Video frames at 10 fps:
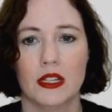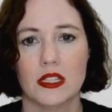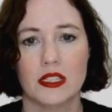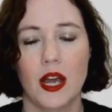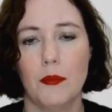
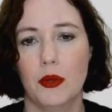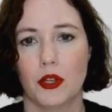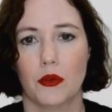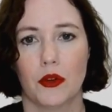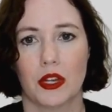does not put
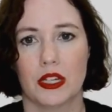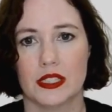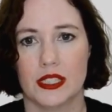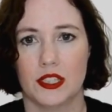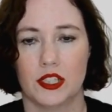your
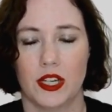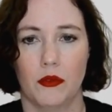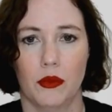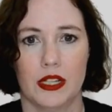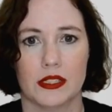organization at
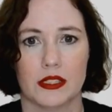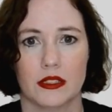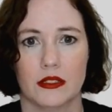risk.